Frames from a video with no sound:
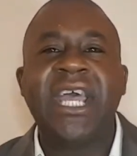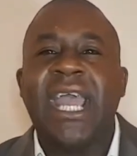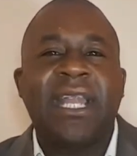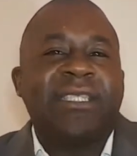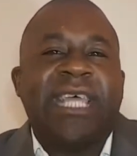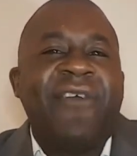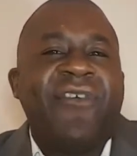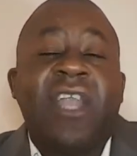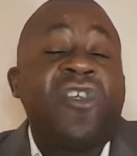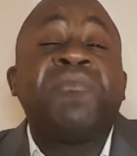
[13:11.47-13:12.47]
Let's take
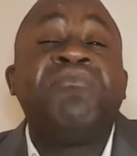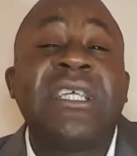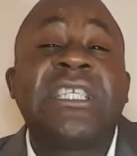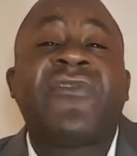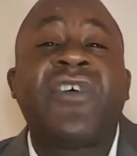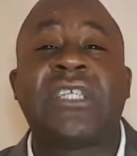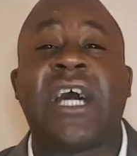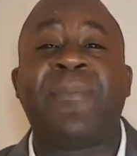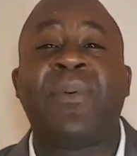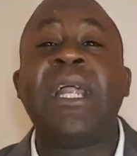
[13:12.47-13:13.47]
in your business, for
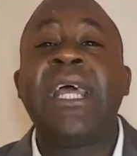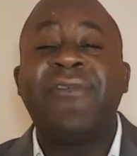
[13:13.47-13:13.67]
example.